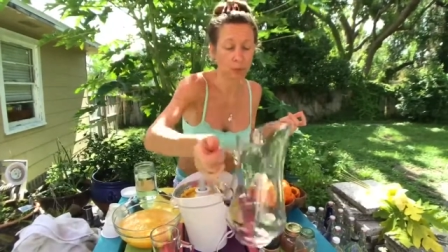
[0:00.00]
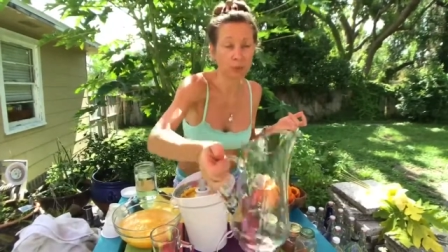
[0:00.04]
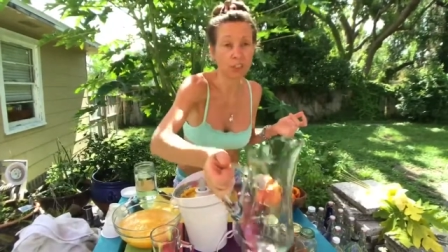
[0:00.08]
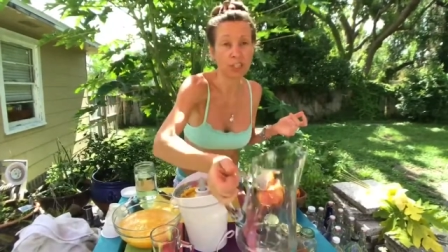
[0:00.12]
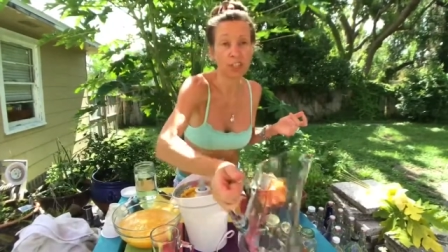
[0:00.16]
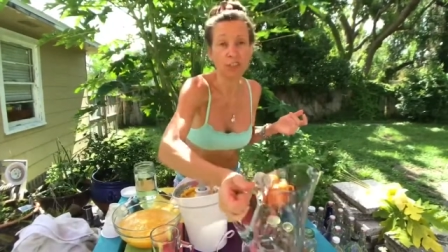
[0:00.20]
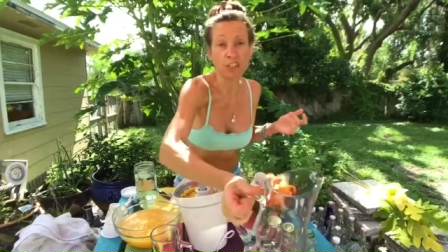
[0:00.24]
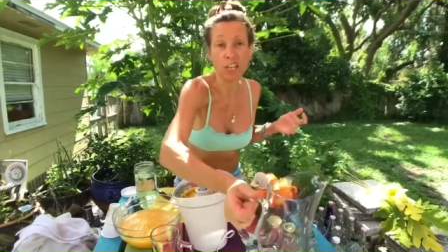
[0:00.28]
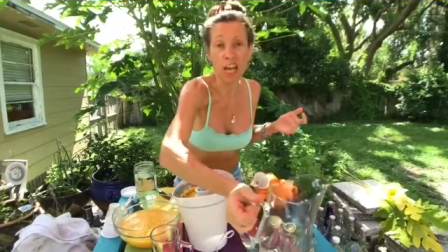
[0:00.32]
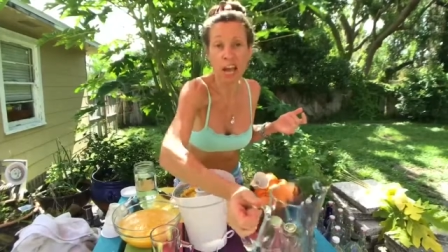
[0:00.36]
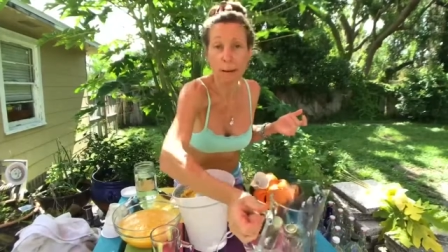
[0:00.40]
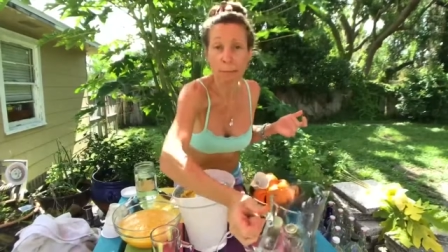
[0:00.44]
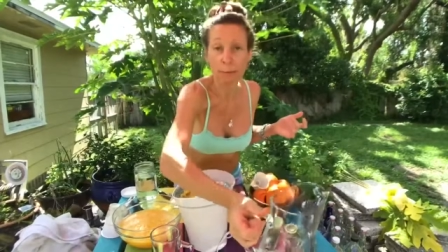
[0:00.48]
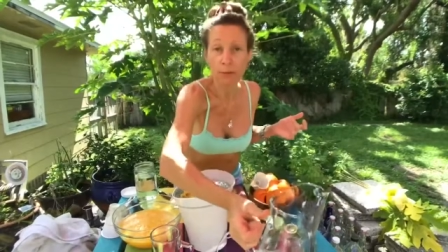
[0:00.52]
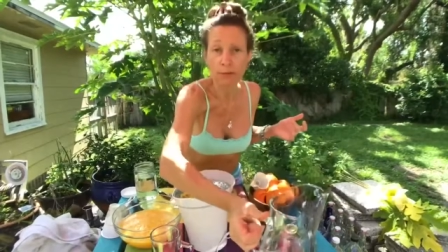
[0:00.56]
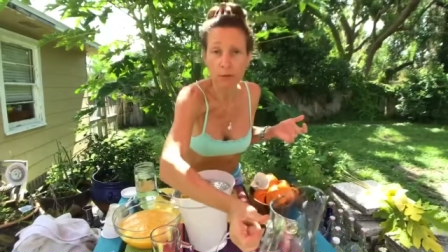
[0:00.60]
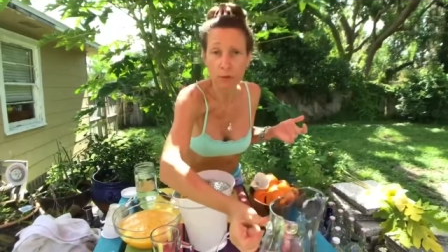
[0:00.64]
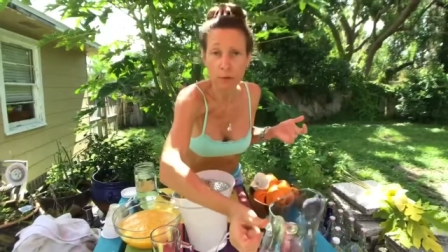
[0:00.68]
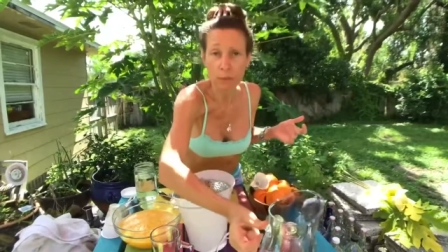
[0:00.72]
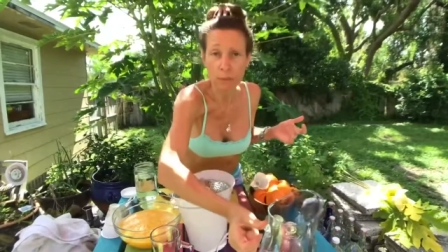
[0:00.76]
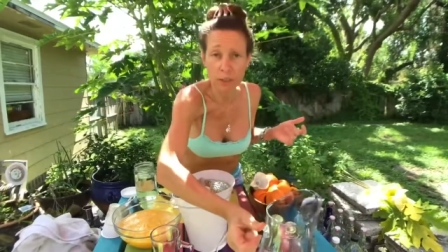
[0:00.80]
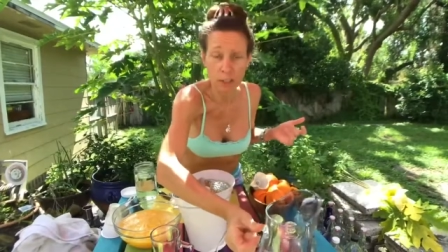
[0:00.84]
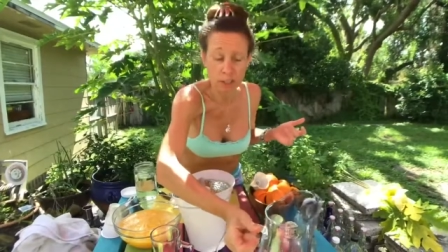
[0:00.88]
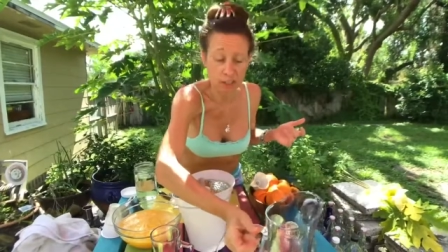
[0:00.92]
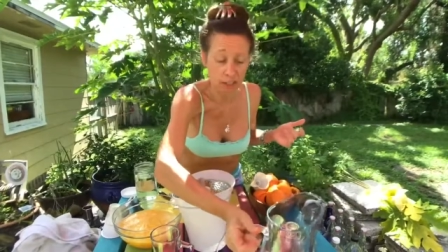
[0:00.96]
which I was happy
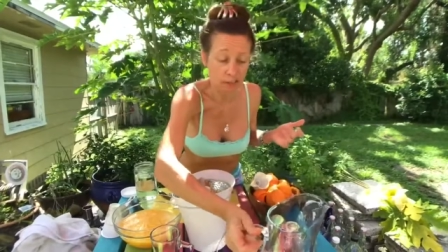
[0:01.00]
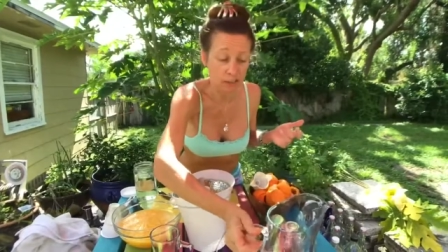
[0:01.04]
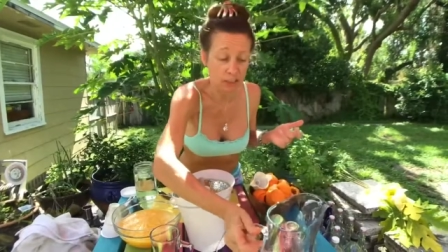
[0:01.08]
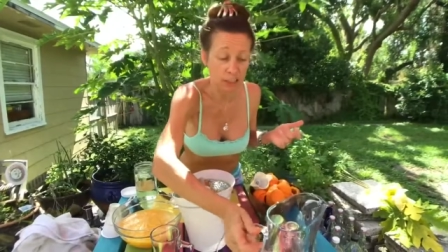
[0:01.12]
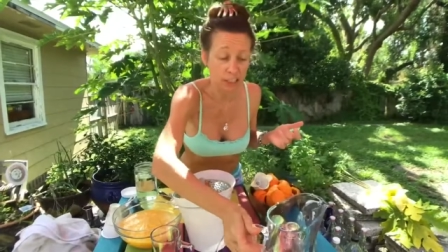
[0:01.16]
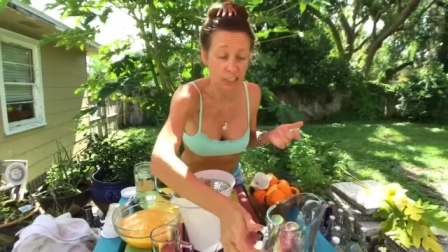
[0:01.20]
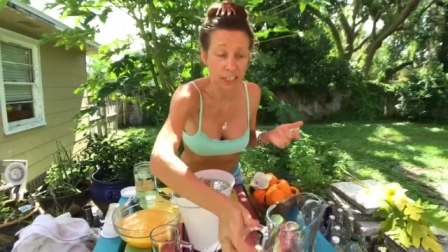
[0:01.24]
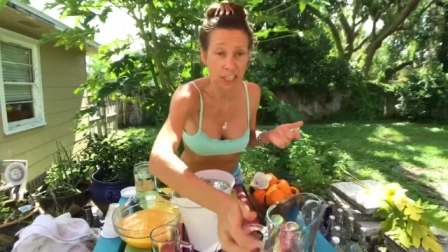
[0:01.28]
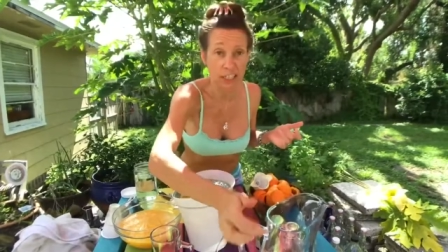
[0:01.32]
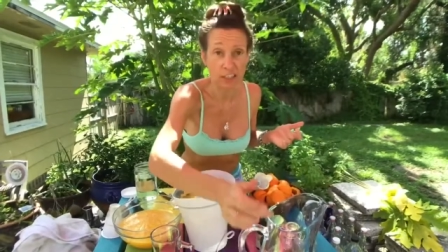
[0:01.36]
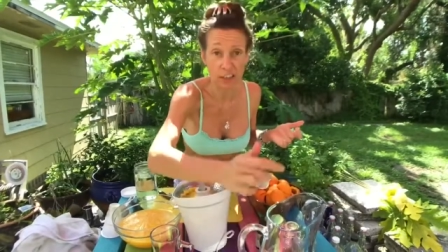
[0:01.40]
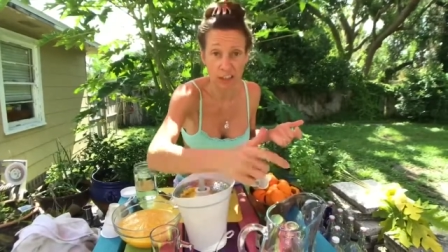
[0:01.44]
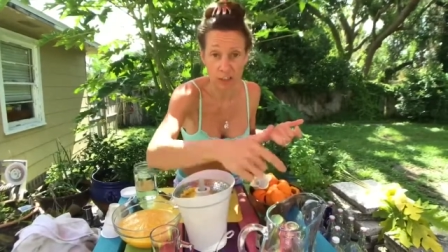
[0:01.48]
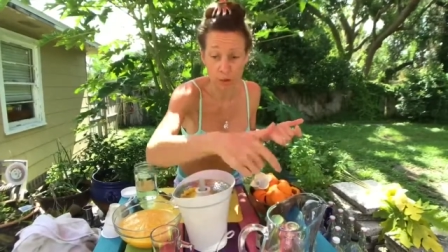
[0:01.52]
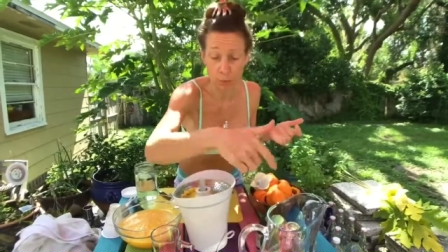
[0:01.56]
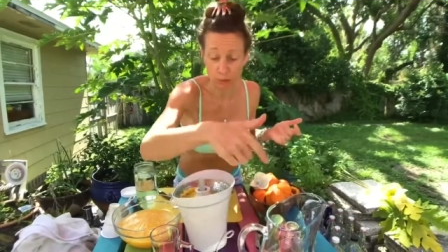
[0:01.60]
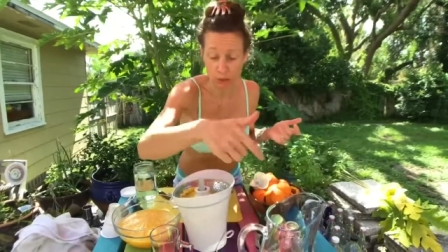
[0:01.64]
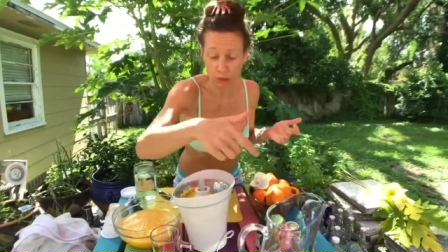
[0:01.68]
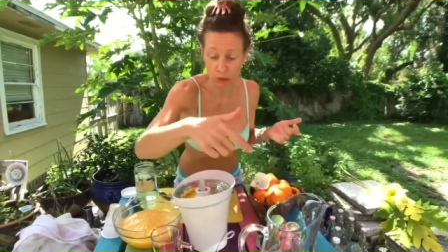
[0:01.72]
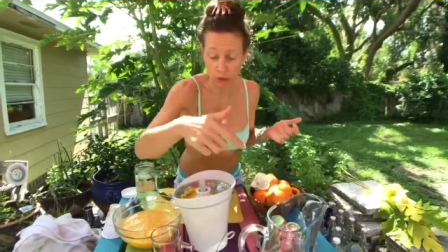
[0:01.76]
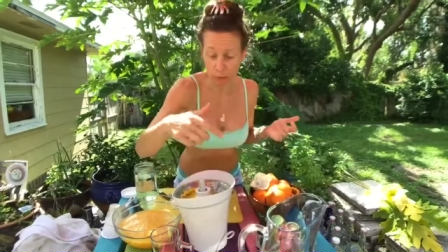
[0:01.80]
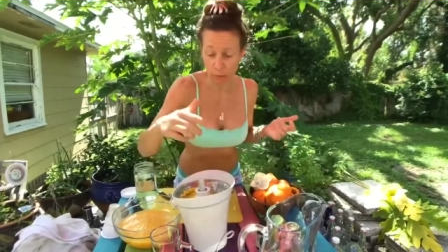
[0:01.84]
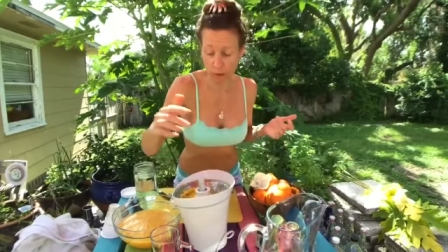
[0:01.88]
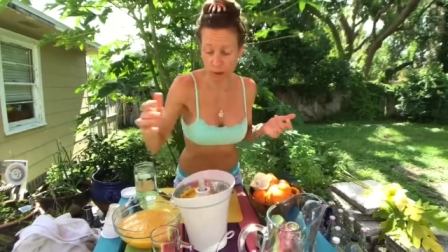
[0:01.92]
for because I really liked this picture